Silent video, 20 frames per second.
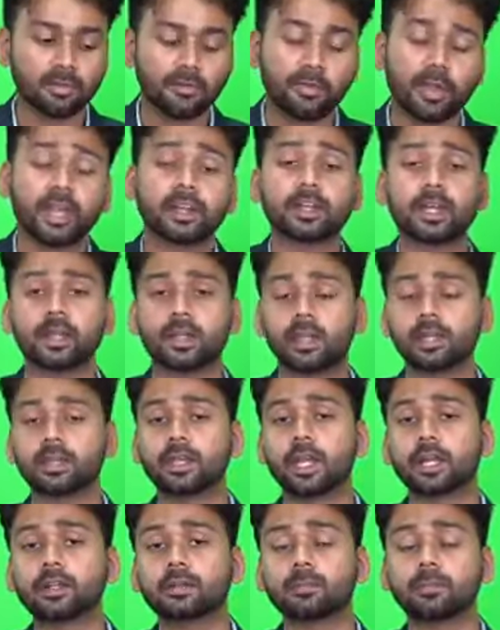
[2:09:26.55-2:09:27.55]
where can I
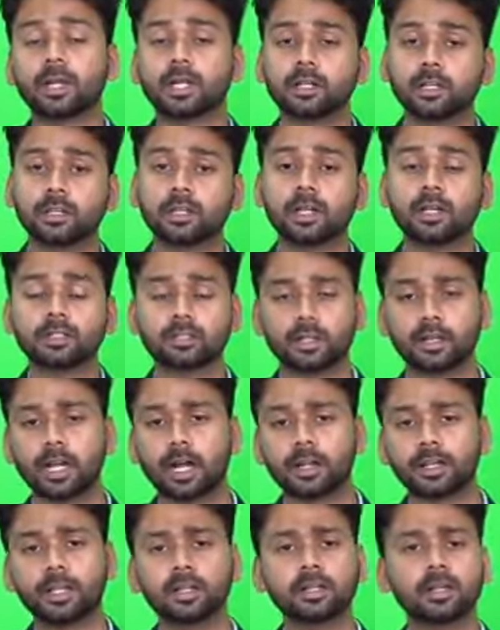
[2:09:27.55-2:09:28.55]
get materials
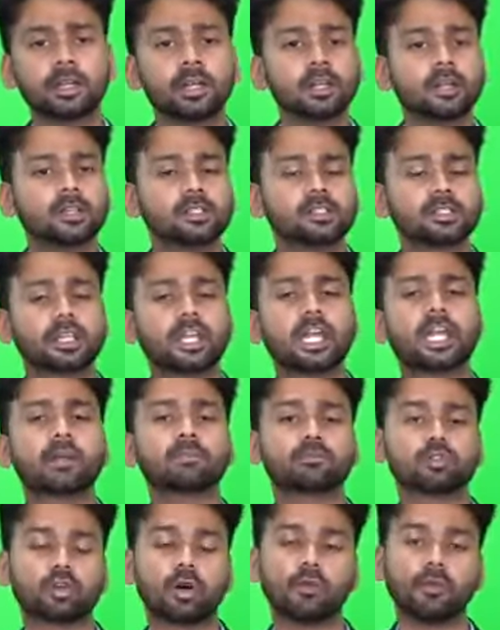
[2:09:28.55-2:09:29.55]
regarding
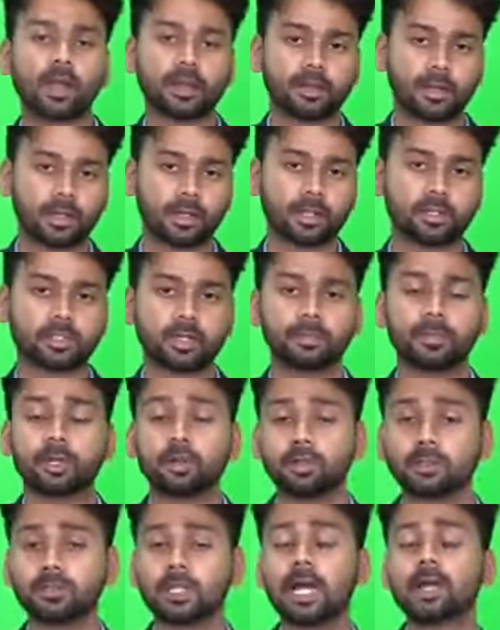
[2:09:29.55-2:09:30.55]
schemes of agriculture,
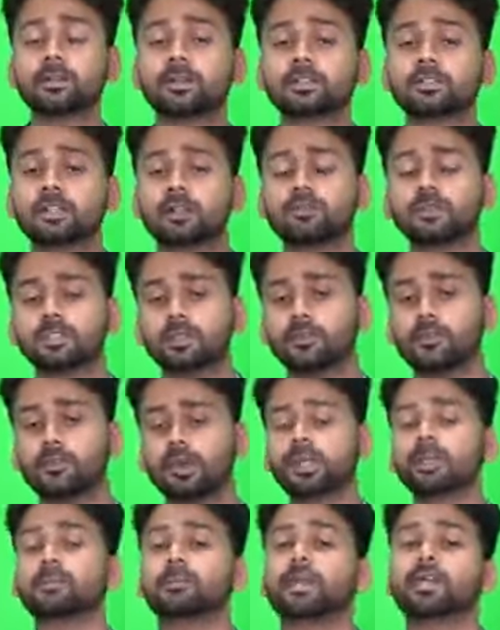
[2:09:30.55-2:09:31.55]
because that itself is a
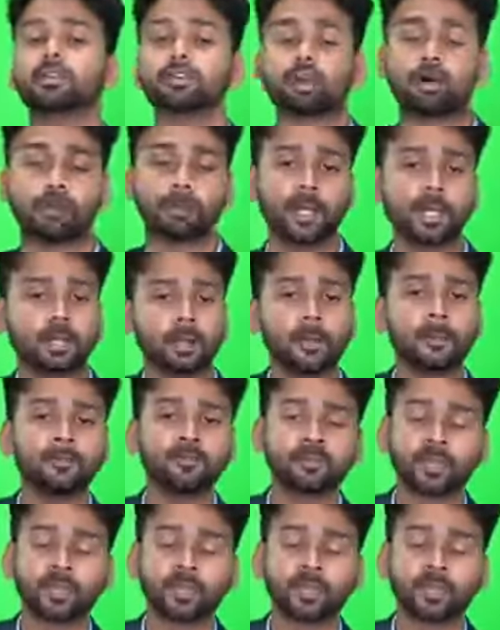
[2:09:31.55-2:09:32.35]
very big topic.